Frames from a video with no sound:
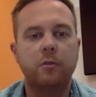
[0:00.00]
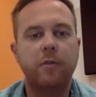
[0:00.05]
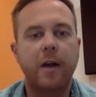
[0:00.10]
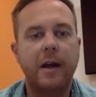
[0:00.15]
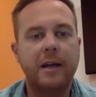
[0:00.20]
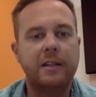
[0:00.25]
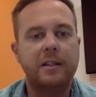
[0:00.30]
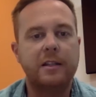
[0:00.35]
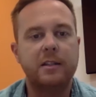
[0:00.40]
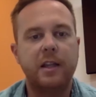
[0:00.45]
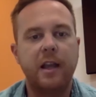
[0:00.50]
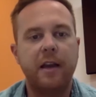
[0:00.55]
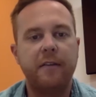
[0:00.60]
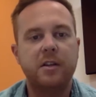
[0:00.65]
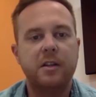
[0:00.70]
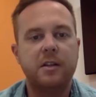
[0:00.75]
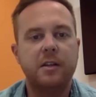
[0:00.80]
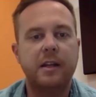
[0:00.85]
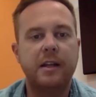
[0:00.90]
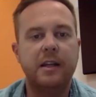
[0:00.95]
race
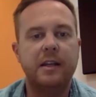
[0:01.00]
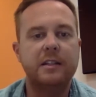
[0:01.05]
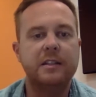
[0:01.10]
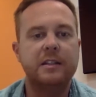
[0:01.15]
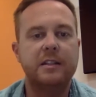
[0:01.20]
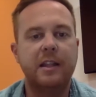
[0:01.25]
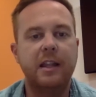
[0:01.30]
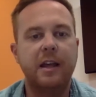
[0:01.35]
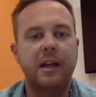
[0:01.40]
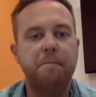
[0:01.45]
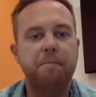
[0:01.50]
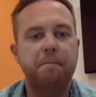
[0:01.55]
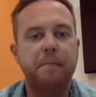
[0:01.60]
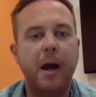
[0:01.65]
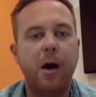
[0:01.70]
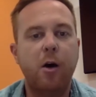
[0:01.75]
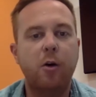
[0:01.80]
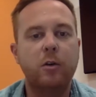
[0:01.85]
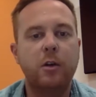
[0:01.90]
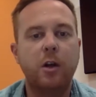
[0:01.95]
seven is the
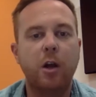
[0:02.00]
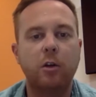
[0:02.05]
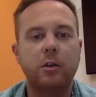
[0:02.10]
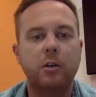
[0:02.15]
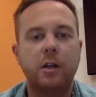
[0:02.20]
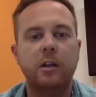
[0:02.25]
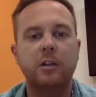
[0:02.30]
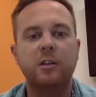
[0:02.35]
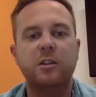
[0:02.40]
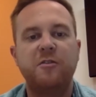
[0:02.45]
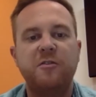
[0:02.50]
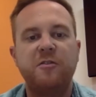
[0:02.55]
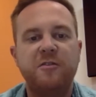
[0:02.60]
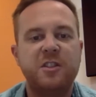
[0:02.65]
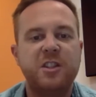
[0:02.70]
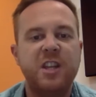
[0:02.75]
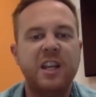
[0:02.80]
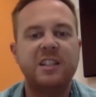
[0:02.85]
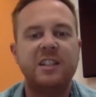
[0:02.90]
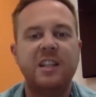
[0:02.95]
Mel Godkins
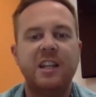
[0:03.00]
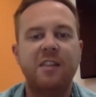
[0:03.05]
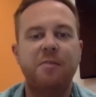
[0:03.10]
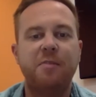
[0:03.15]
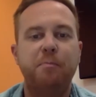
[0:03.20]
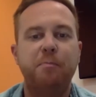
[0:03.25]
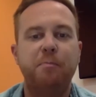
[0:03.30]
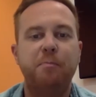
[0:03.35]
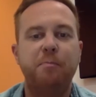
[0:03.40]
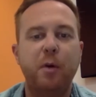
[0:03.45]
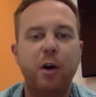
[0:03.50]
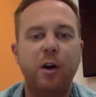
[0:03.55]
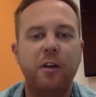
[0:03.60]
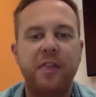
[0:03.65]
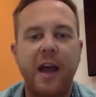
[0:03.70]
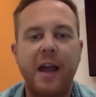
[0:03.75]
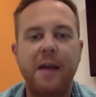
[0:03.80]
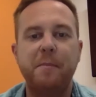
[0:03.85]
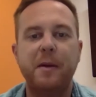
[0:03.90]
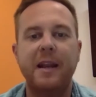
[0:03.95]
60th
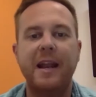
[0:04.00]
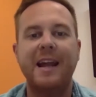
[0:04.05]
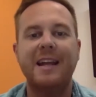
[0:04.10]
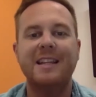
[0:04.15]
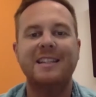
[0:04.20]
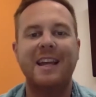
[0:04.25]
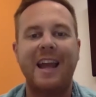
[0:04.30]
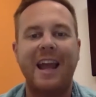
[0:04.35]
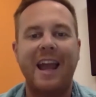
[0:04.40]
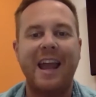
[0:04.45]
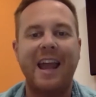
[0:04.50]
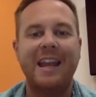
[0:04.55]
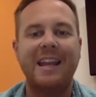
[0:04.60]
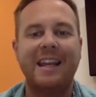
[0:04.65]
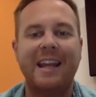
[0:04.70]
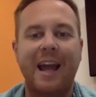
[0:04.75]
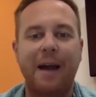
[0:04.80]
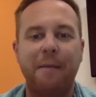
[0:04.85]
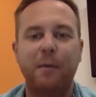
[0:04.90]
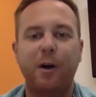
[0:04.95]
birthday bonanza
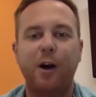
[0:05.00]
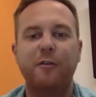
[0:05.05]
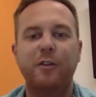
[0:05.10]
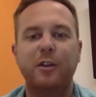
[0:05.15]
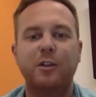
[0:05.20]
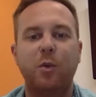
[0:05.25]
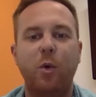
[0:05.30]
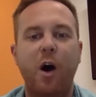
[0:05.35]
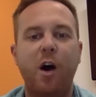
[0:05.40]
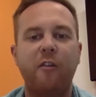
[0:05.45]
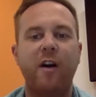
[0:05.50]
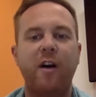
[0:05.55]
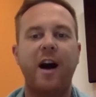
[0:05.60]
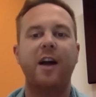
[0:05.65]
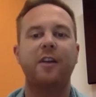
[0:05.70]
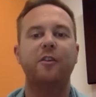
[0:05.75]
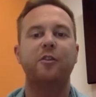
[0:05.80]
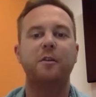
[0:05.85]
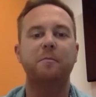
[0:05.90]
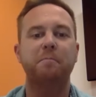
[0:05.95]
handicap over
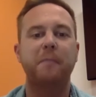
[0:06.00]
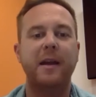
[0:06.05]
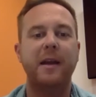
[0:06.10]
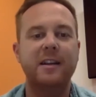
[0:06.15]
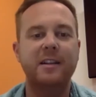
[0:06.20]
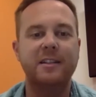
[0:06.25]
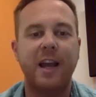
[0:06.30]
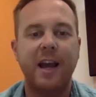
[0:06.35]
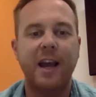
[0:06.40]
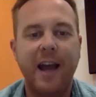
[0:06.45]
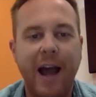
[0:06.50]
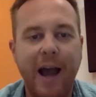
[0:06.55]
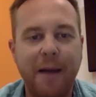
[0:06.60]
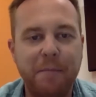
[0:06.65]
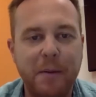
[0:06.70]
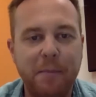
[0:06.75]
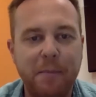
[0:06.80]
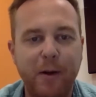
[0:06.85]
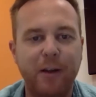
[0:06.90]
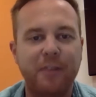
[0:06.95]
1,200 metres.
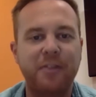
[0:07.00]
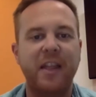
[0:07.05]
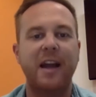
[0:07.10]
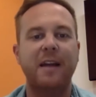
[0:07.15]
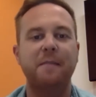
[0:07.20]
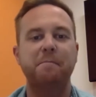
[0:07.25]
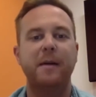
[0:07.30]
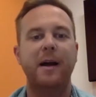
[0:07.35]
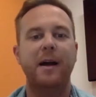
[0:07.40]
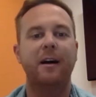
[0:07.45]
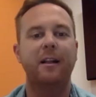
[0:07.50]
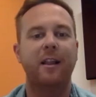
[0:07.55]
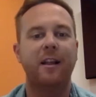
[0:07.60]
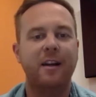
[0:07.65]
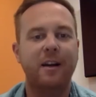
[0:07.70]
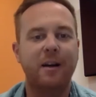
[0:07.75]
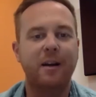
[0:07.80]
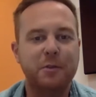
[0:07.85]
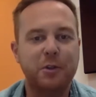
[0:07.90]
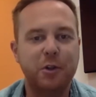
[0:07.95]
Happy birthday, Mel.
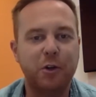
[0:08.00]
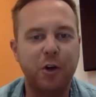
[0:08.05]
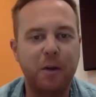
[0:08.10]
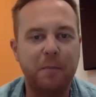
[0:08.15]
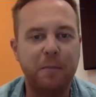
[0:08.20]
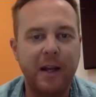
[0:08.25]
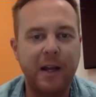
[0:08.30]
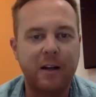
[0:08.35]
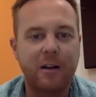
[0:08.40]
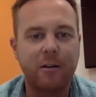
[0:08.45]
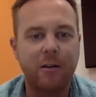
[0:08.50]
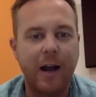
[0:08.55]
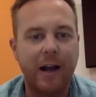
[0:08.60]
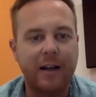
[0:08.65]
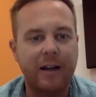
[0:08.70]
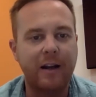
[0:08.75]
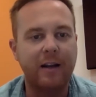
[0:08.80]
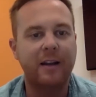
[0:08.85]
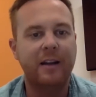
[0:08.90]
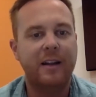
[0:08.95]
I'm sure it'll be a
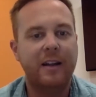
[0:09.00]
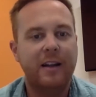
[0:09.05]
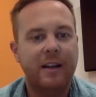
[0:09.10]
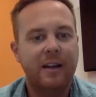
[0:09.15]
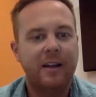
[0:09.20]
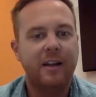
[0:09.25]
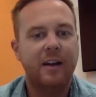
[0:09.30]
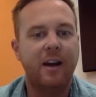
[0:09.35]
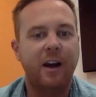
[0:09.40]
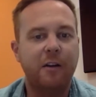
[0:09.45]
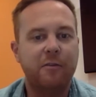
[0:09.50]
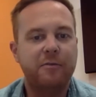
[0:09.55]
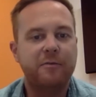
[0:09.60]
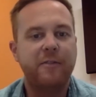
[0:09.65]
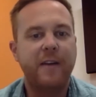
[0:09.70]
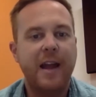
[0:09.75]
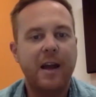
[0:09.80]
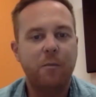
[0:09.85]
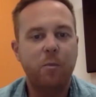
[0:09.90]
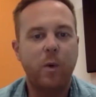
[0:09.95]
cracker. I've
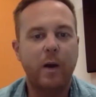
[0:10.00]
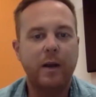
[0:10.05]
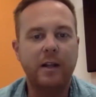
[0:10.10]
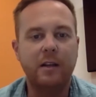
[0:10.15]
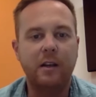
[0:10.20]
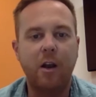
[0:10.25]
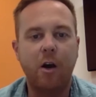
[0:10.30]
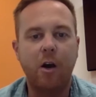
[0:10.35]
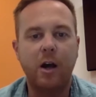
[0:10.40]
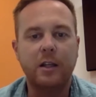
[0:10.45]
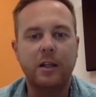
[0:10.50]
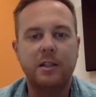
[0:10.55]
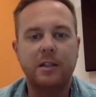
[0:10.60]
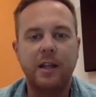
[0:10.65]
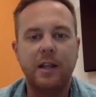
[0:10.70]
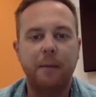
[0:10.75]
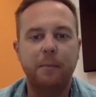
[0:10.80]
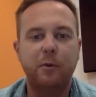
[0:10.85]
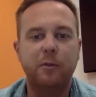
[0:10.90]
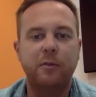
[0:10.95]
found one at nice
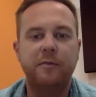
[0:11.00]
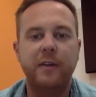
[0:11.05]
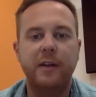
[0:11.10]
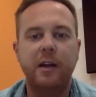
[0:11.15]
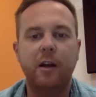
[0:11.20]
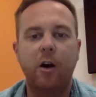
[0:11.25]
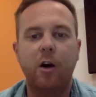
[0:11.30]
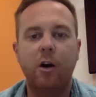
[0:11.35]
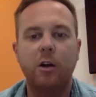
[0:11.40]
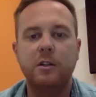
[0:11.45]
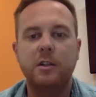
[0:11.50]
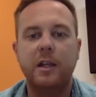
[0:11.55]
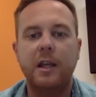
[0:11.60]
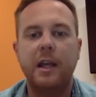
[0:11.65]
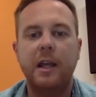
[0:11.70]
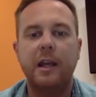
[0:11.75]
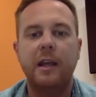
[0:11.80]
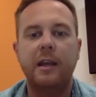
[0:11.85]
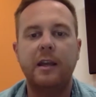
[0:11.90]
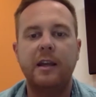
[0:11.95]
double-figure odds
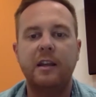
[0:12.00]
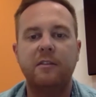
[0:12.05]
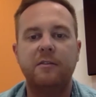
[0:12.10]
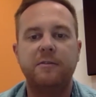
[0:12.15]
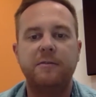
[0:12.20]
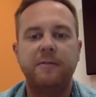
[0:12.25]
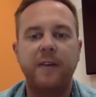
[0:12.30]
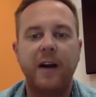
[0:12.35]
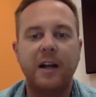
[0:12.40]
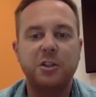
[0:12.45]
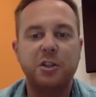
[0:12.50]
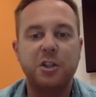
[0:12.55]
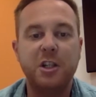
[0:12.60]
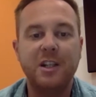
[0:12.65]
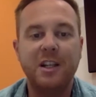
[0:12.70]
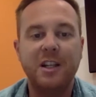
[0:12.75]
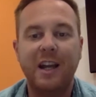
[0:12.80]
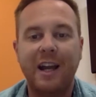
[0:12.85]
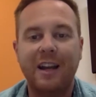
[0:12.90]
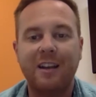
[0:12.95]
here in
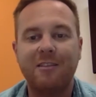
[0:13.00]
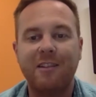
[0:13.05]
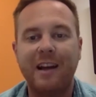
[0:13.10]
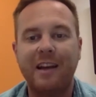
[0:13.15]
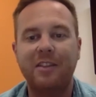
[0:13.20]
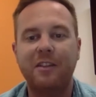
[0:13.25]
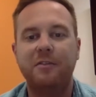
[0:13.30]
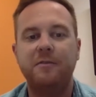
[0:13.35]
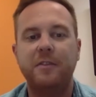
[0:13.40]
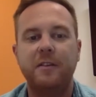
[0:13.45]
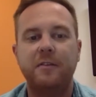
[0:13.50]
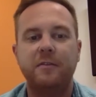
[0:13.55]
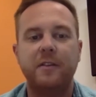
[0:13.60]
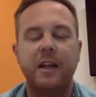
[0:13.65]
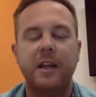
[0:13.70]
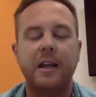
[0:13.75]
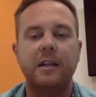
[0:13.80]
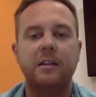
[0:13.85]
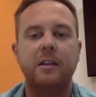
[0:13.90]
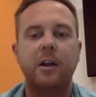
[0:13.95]
Fudging at around the
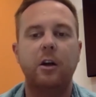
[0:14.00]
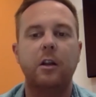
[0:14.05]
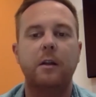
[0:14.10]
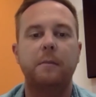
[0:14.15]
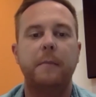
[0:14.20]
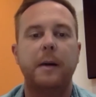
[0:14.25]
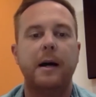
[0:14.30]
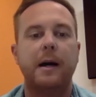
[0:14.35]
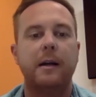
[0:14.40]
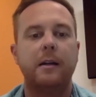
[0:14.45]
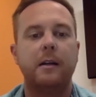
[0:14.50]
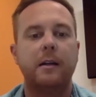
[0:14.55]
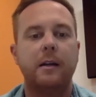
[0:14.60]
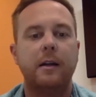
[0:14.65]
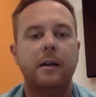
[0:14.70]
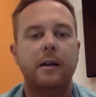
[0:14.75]
$15 mark.